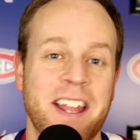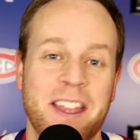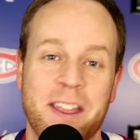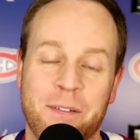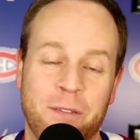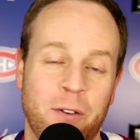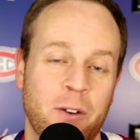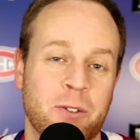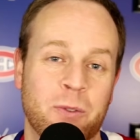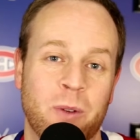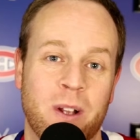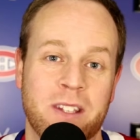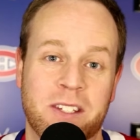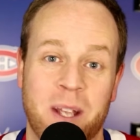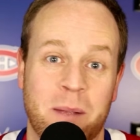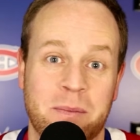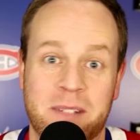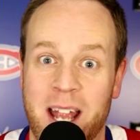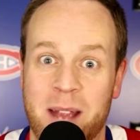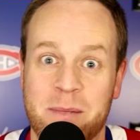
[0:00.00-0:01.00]
The first one
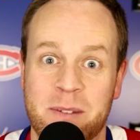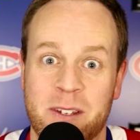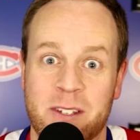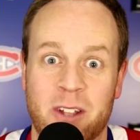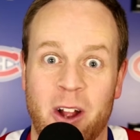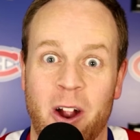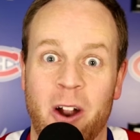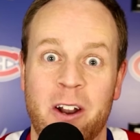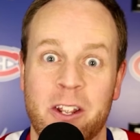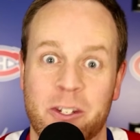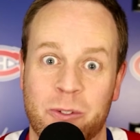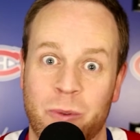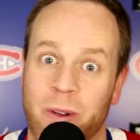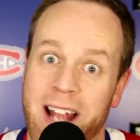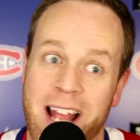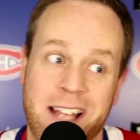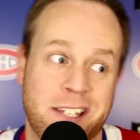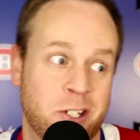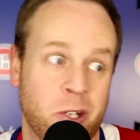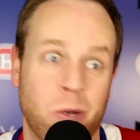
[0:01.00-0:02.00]
sometimes is the hardest one.
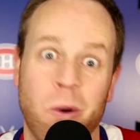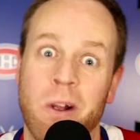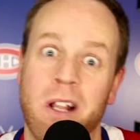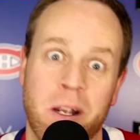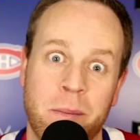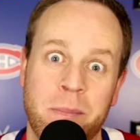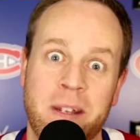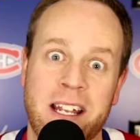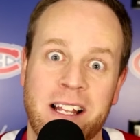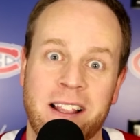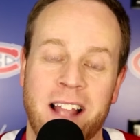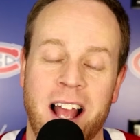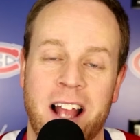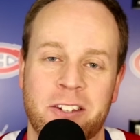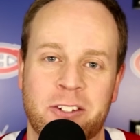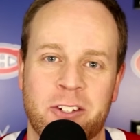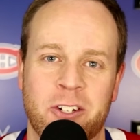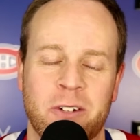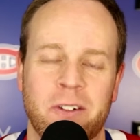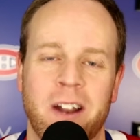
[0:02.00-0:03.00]
Ask Yoel Armia
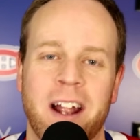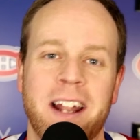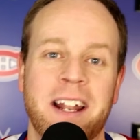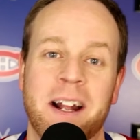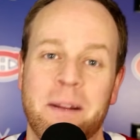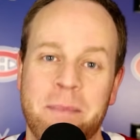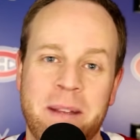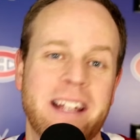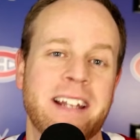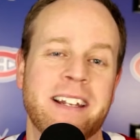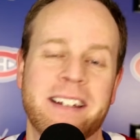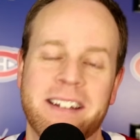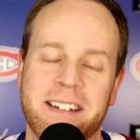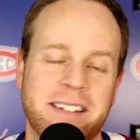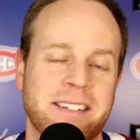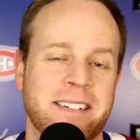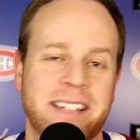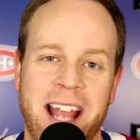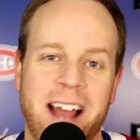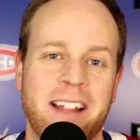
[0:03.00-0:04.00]
last year, right? I mean,
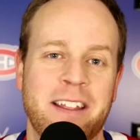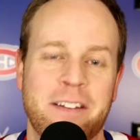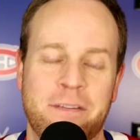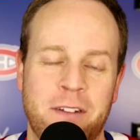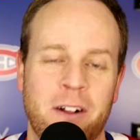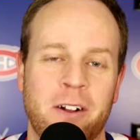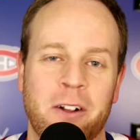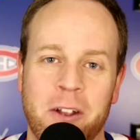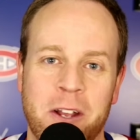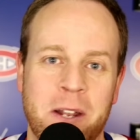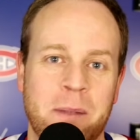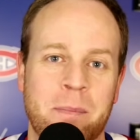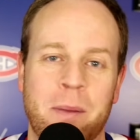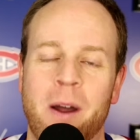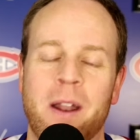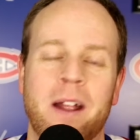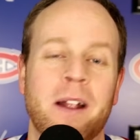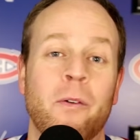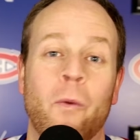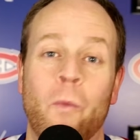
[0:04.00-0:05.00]
Gally felt good
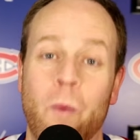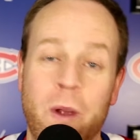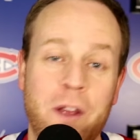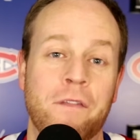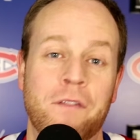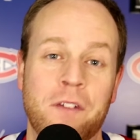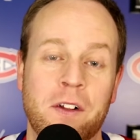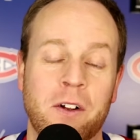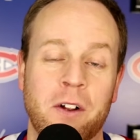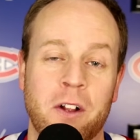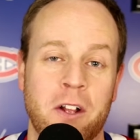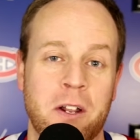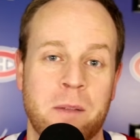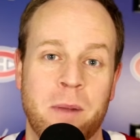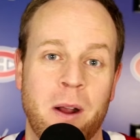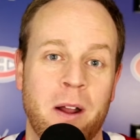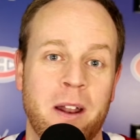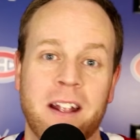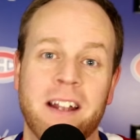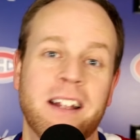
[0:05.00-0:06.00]
about it. We feel good
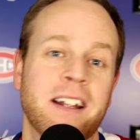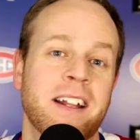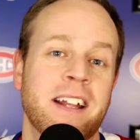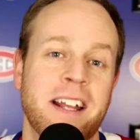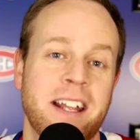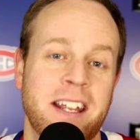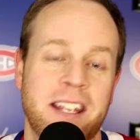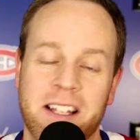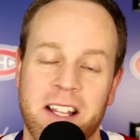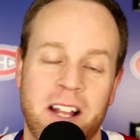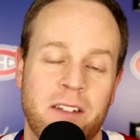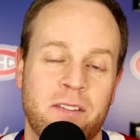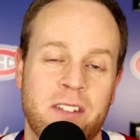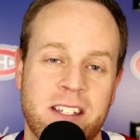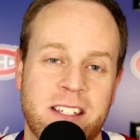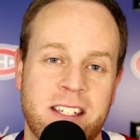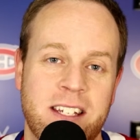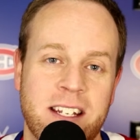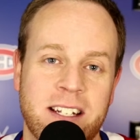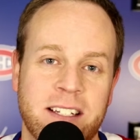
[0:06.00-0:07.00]
about it. You love to
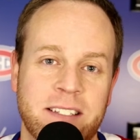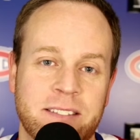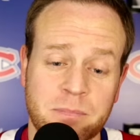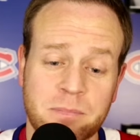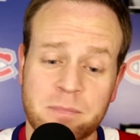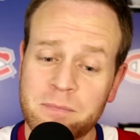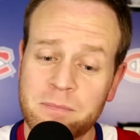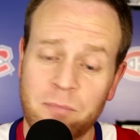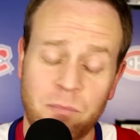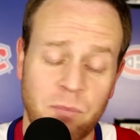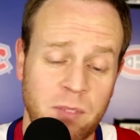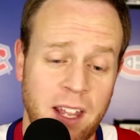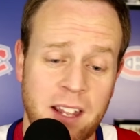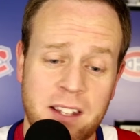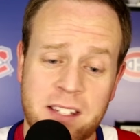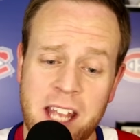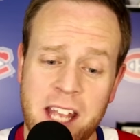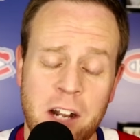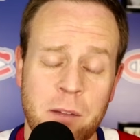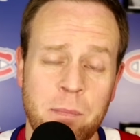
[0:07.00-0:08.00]
see it.
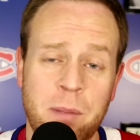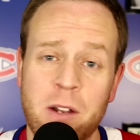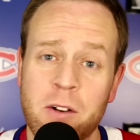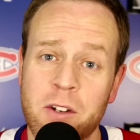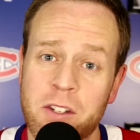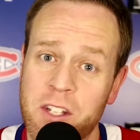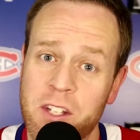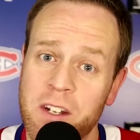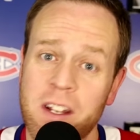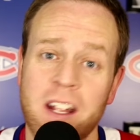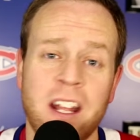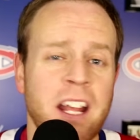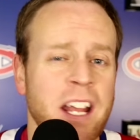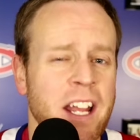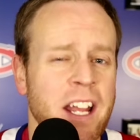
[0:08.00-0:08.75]
And Tanner Pearson,